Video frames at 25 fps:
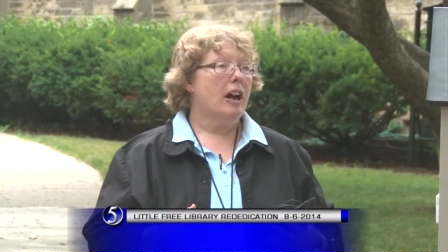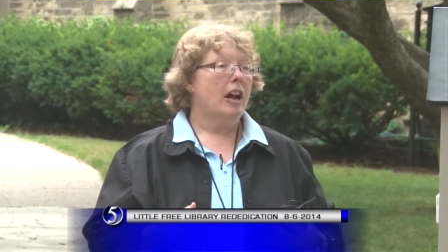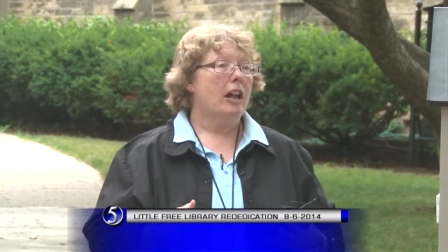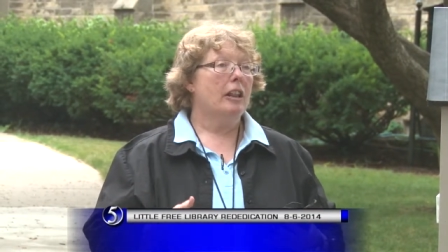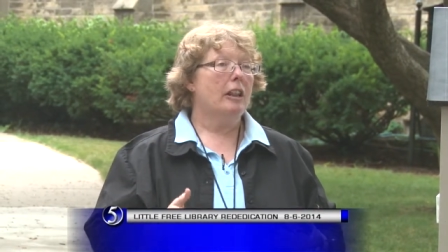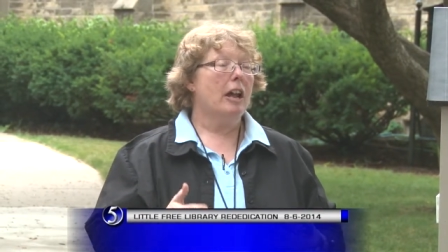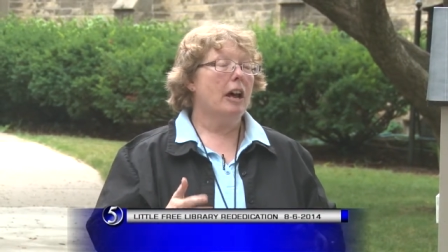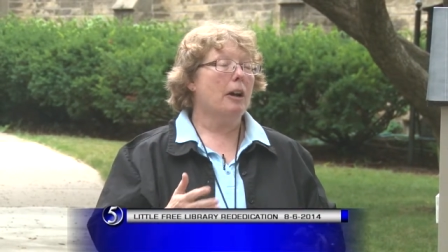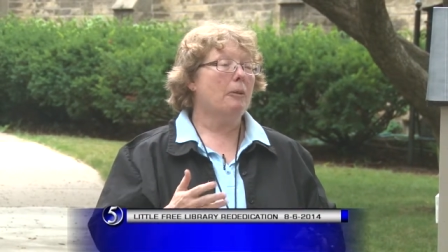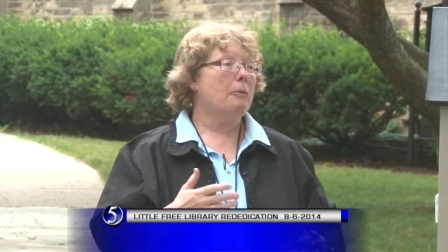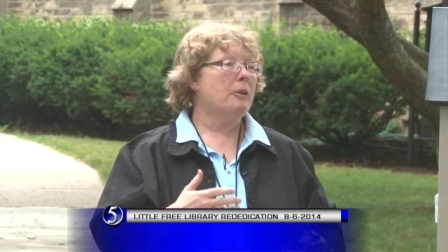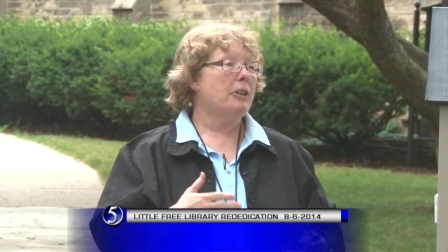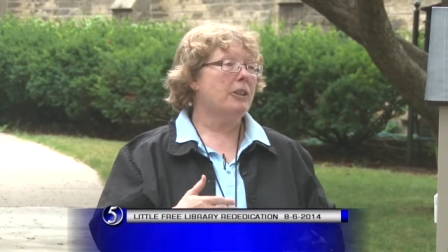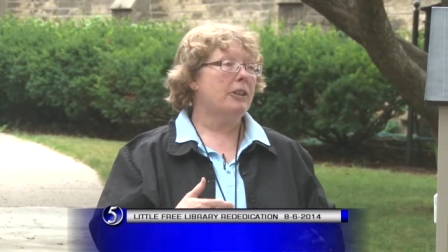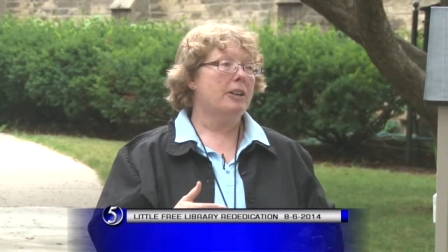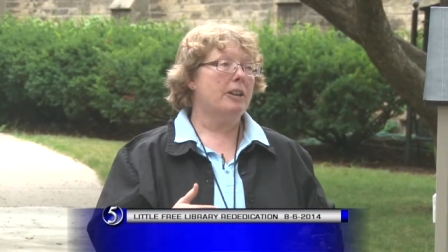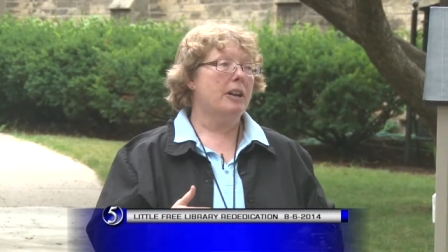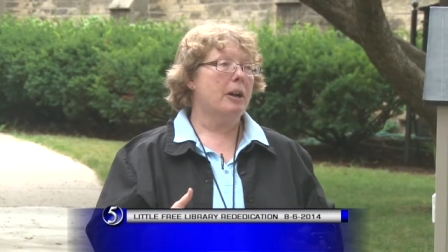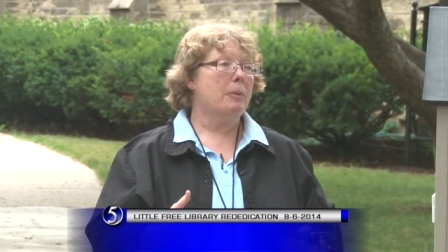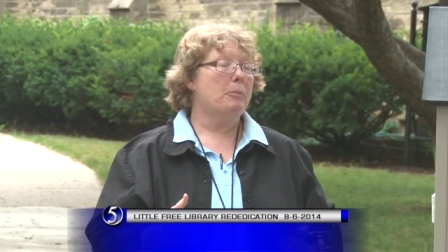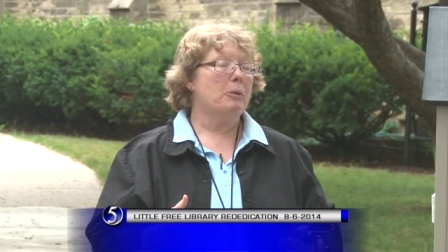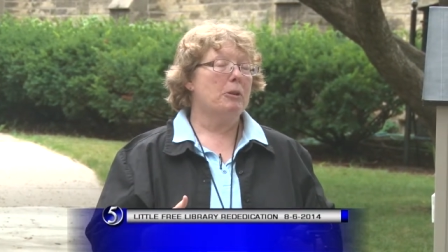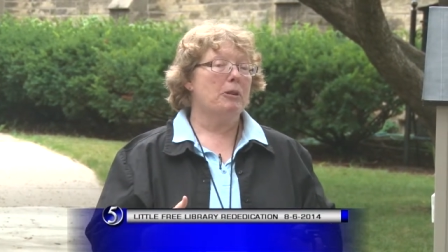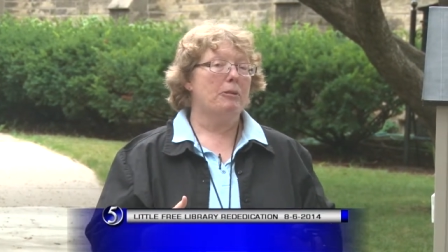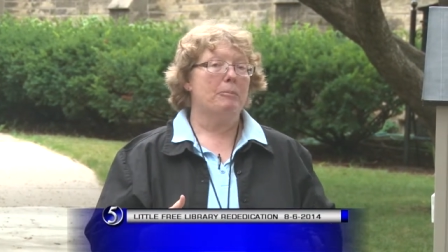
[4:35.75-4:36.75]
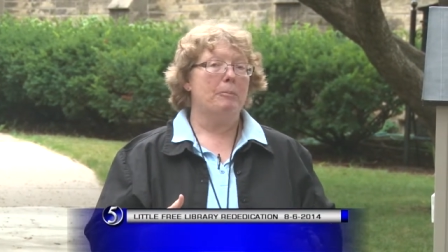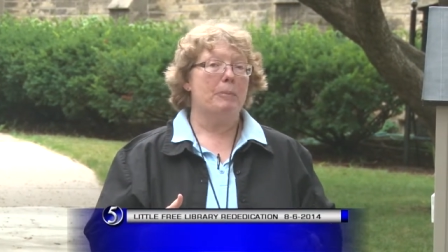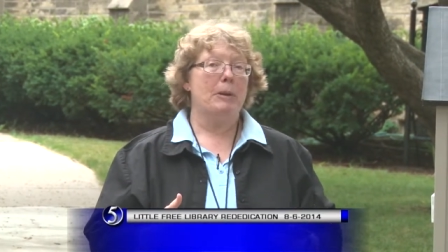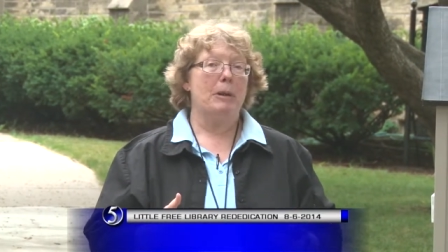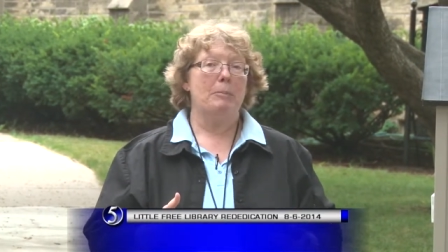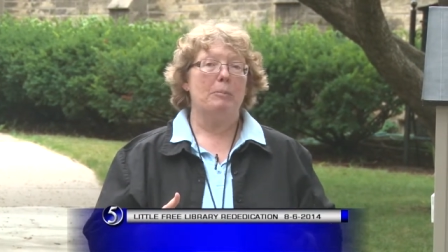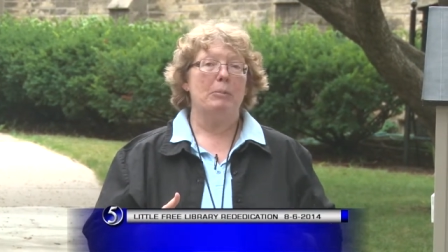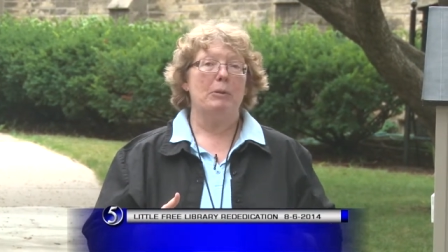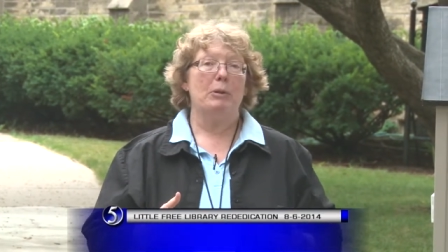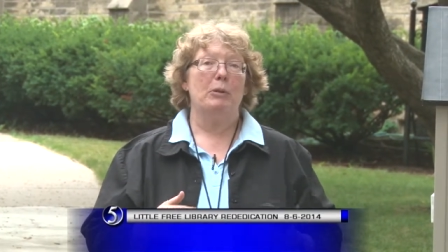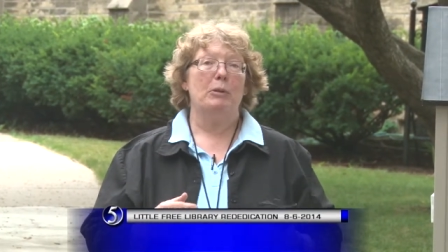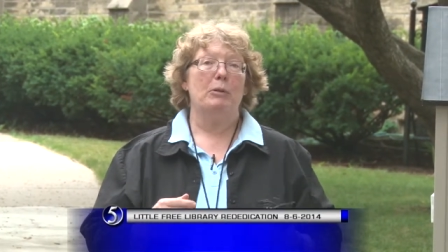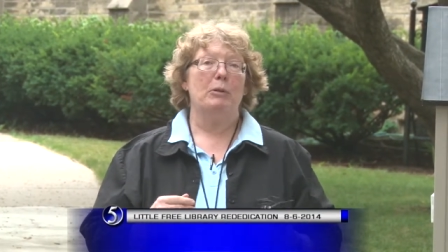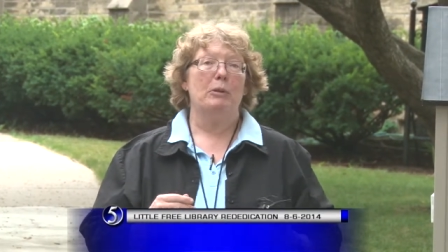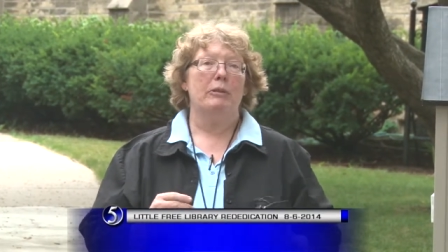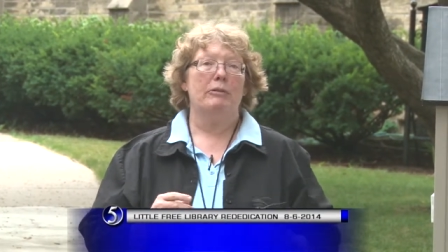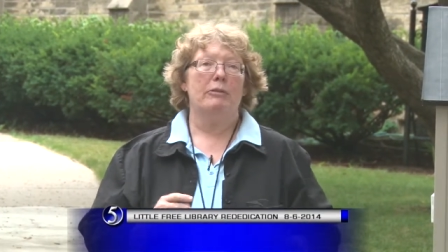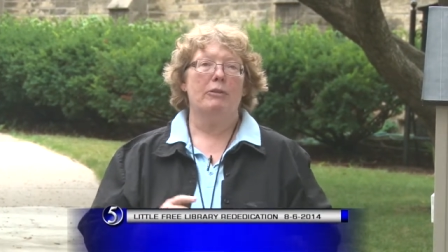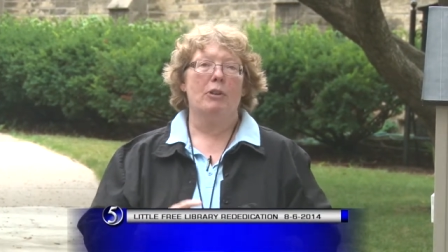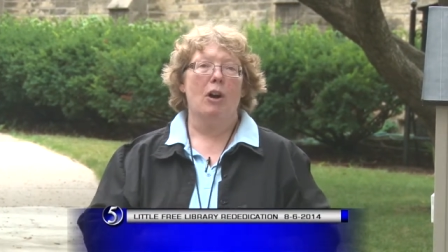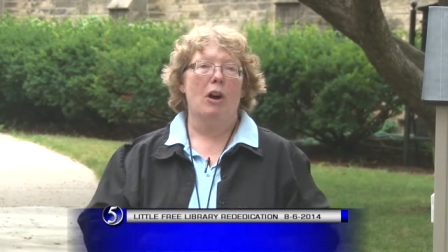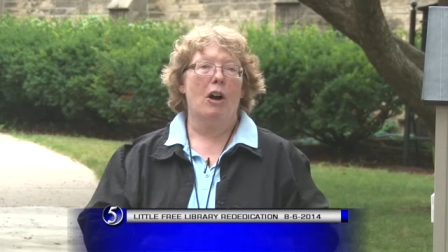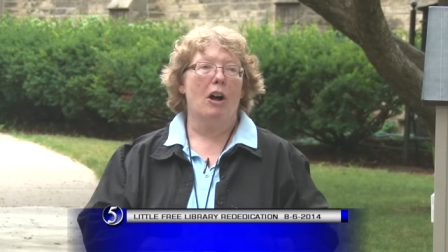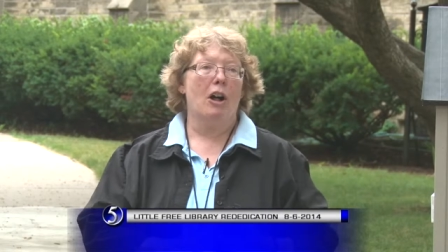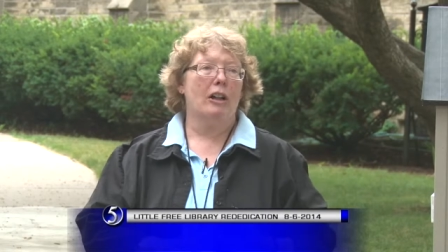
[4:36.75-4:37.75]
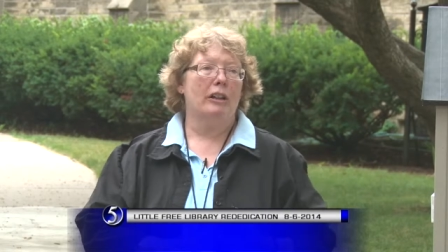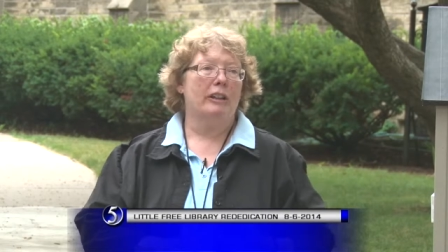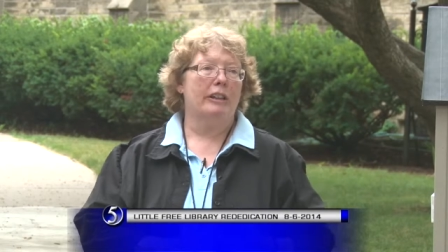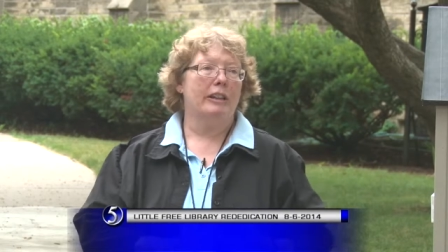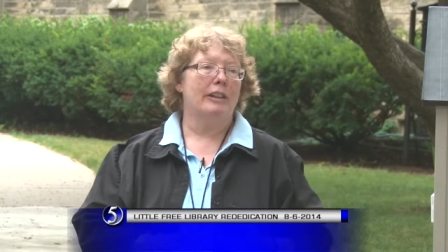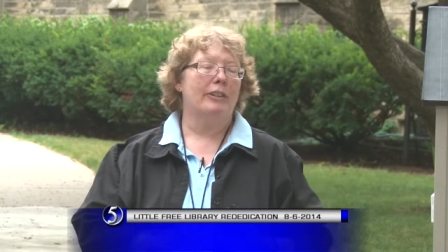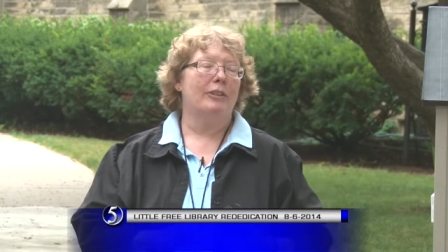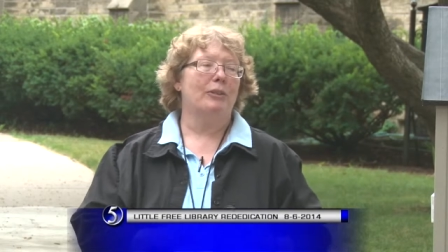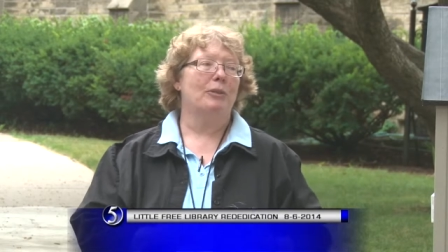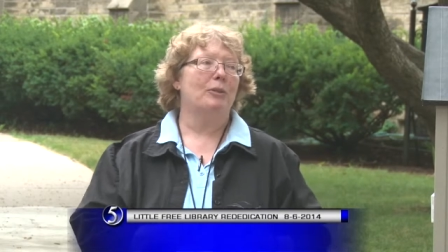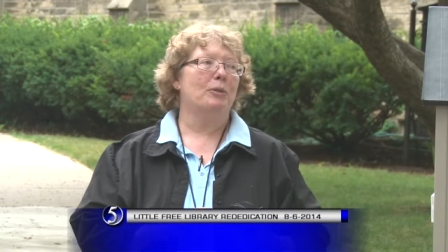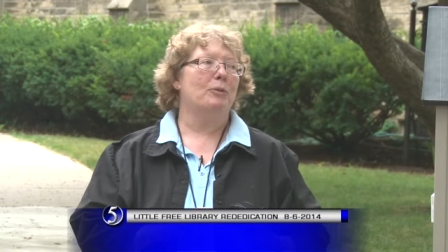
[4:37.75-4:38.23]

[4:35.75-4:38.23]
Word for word: along with a number of people who have called us,